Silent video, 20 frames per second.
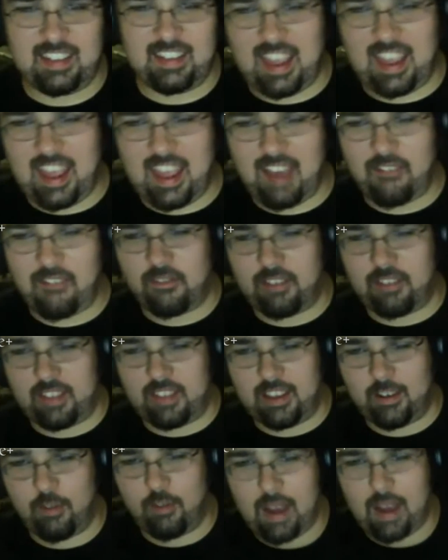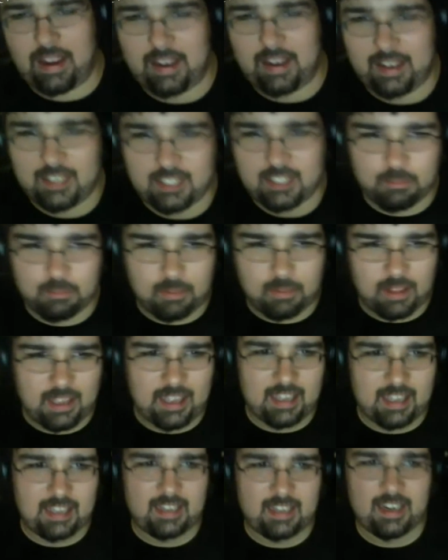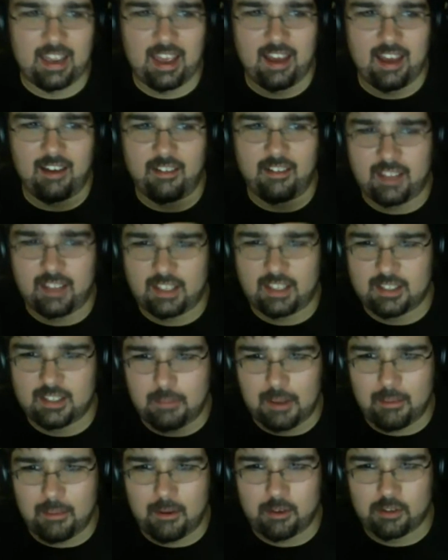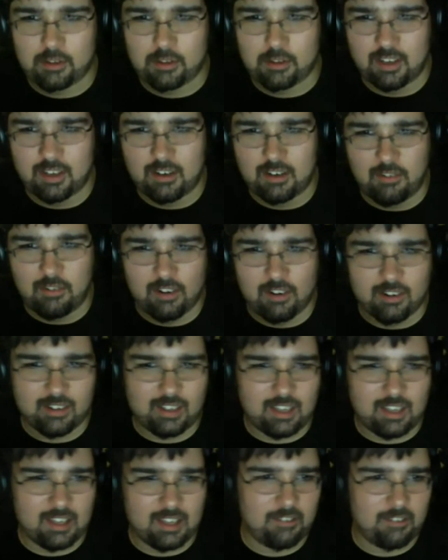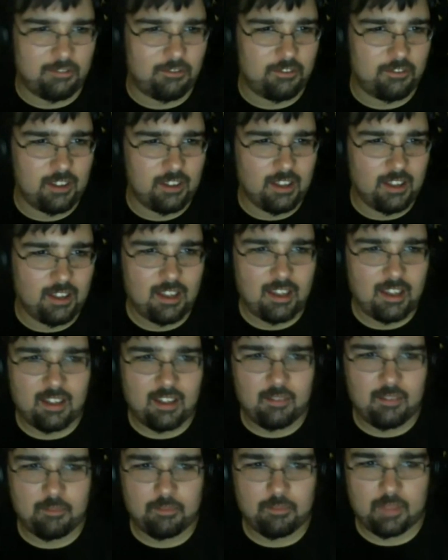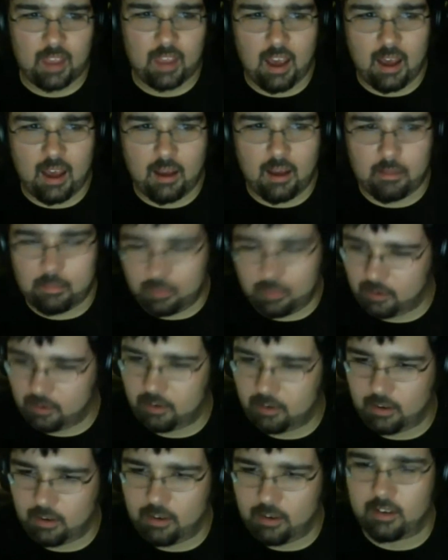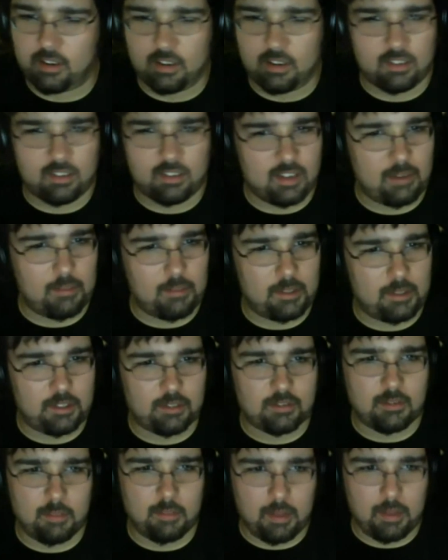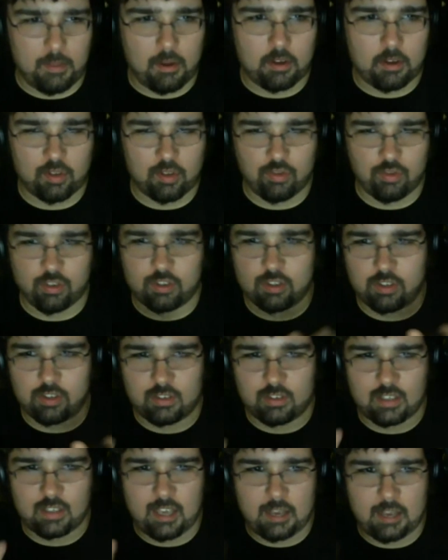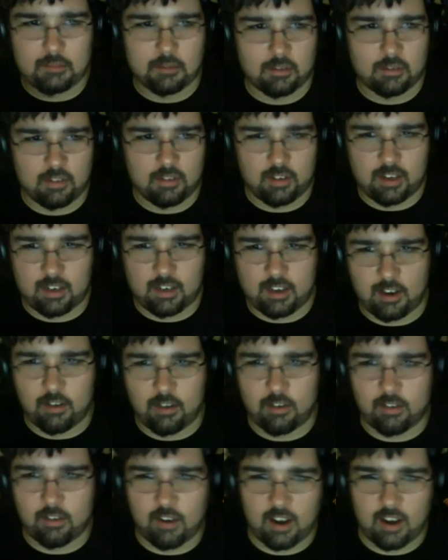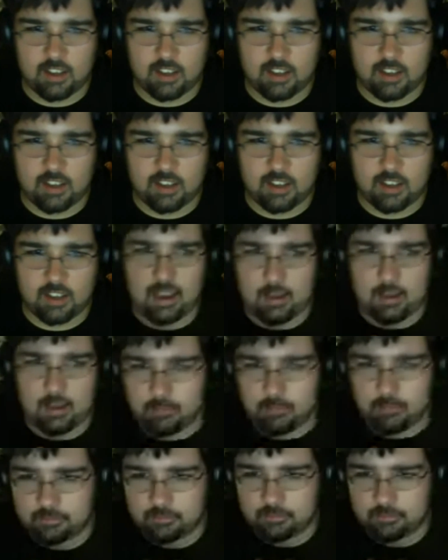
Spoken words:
they haven't really quite explained how these amiibos are going to work. If there are going to be certain amiibos for certain games, or if they're going to go across the game.